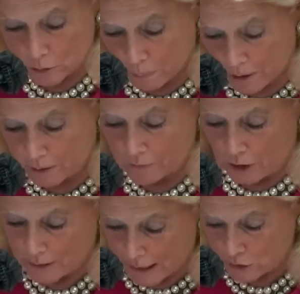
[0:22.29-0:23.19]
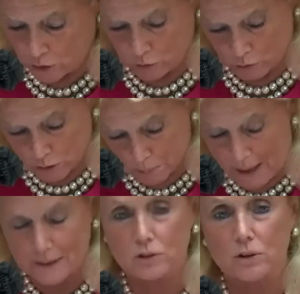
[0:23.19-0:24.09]
as part of our nation's
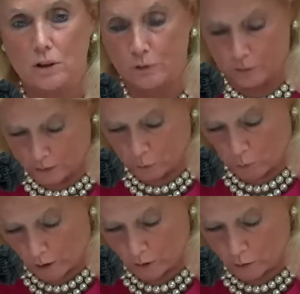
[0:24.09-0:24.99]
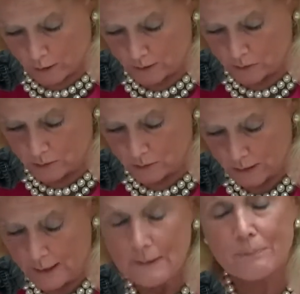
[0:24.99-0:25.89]
response to the Flint water crisis
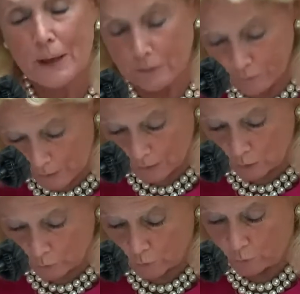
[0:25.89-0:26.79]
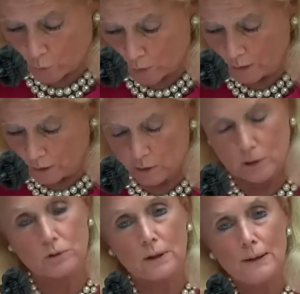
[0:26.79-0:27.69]
and funded for 4
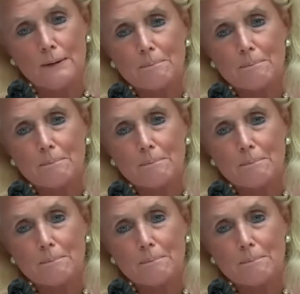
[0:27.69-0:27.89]
years,